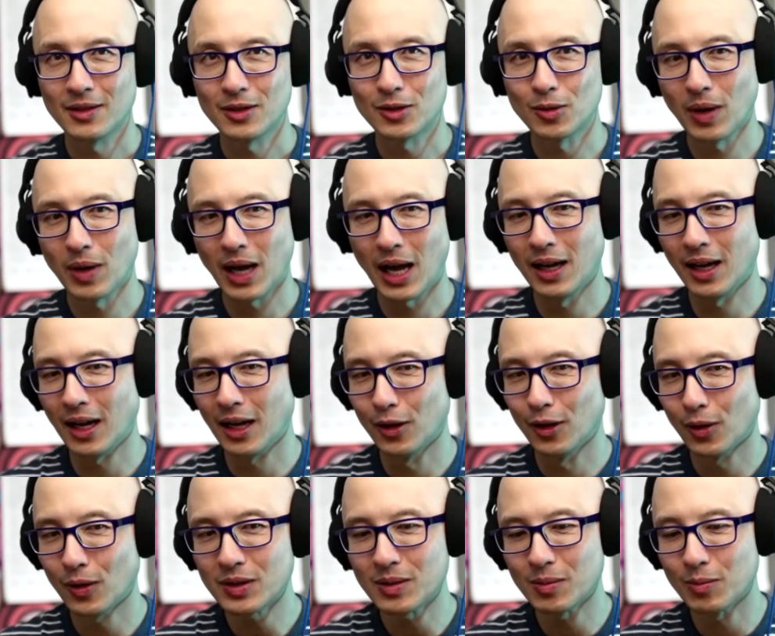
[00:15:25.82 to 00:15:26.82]
So I
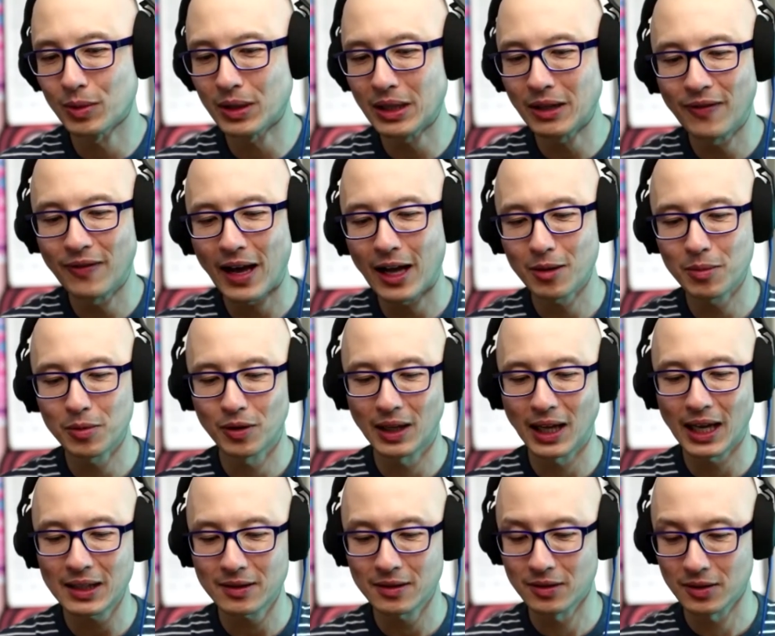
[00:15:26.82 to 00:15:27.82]
learned some really valuable
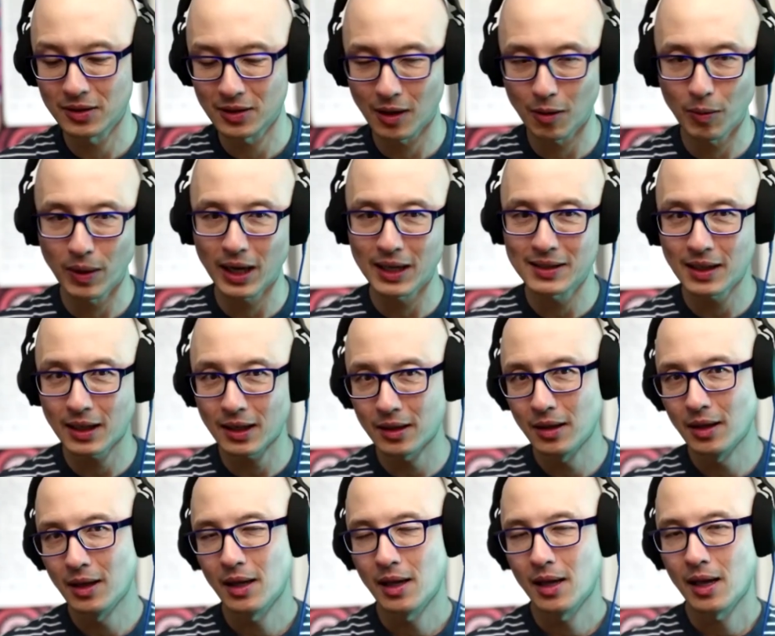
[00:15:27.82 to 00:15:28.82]
lessons there when I
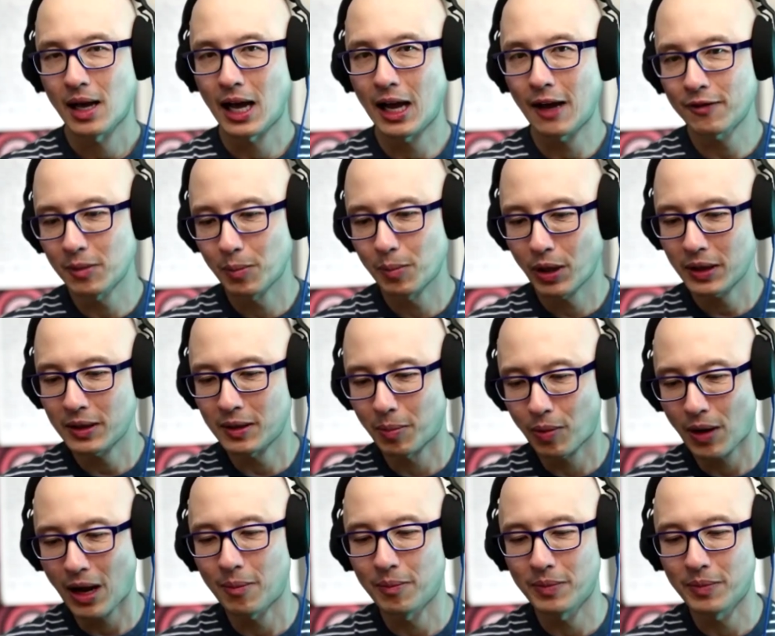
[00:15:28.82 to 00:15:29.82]
said, I have to break the
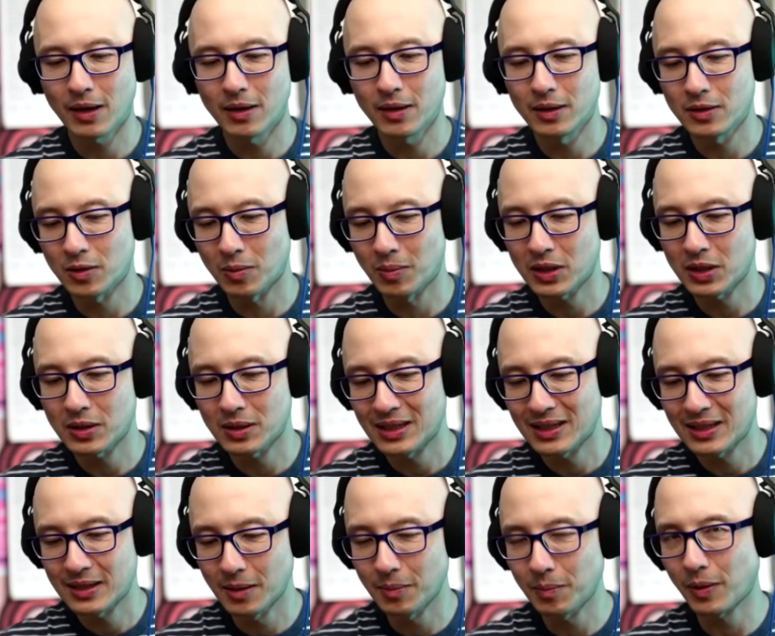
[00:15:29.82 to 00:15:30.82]
problem down into much
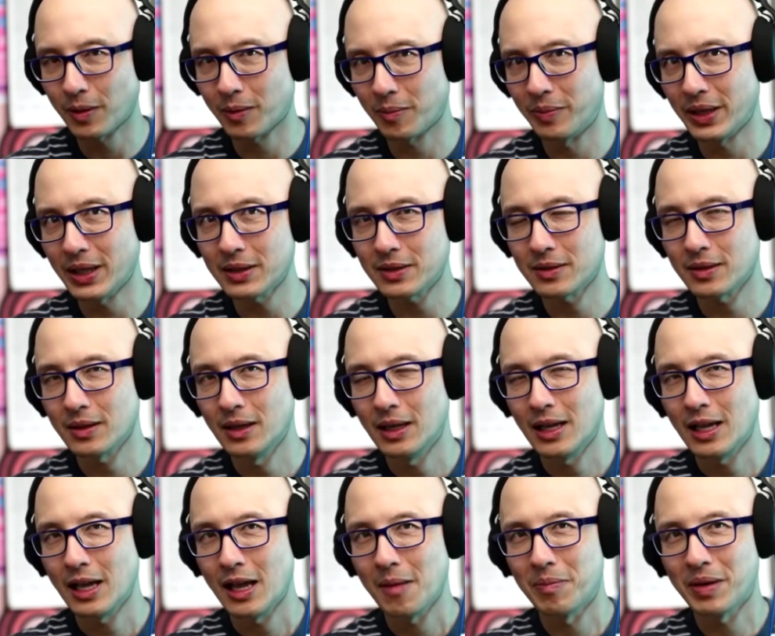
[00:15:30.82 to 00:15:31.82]
simpler bits,
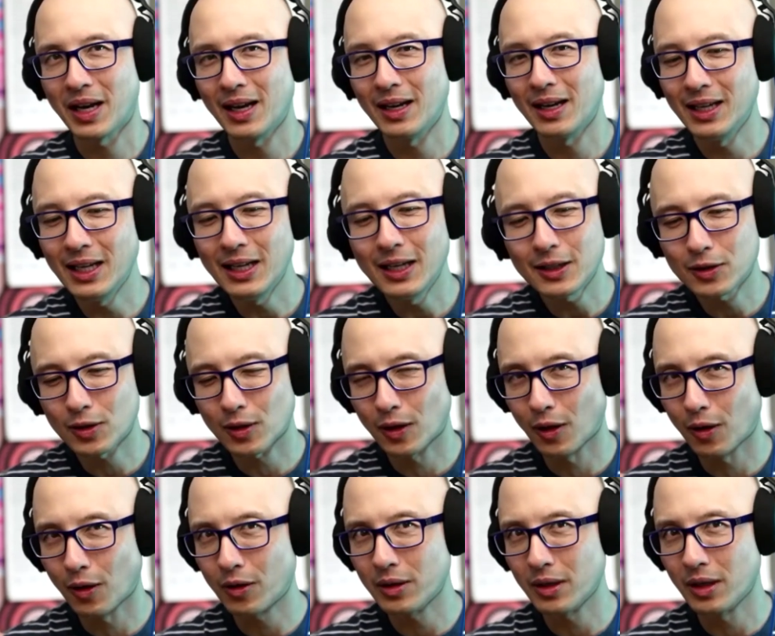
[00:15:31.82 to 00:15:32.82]
but I needed to
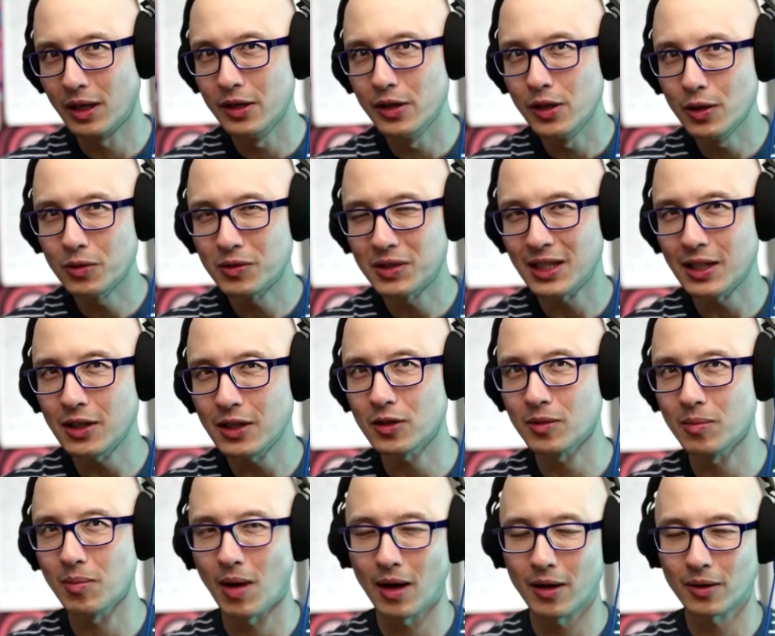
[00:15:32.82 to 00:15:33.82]
learn a new
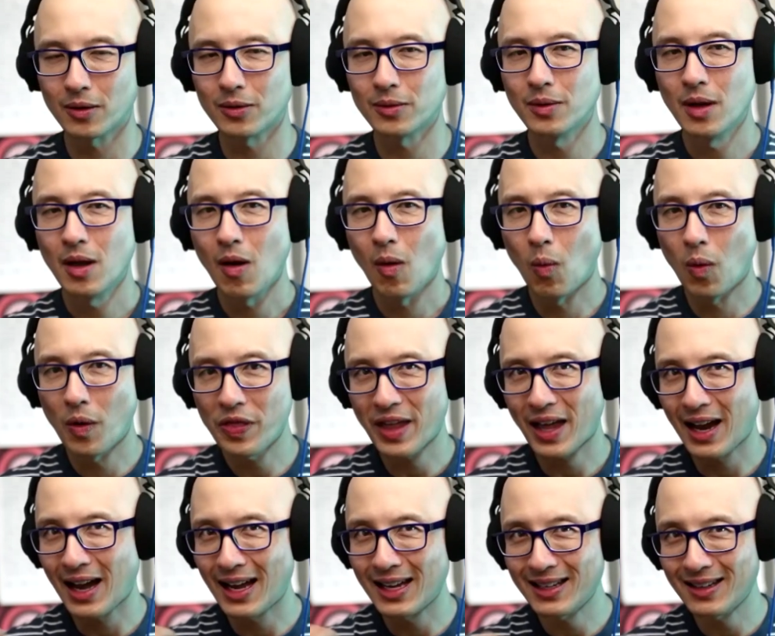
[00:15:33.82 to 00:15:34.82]
teaching model, one
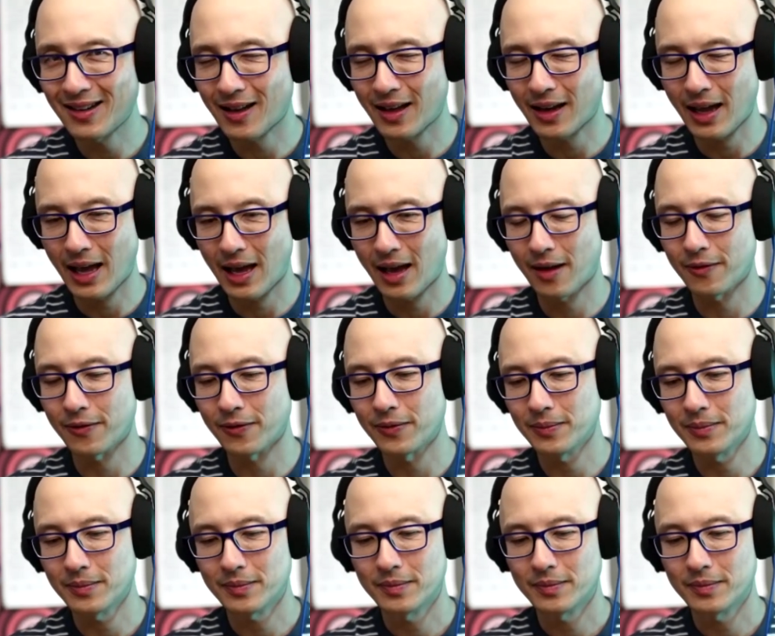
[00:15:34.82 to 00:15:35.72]
that I did not have.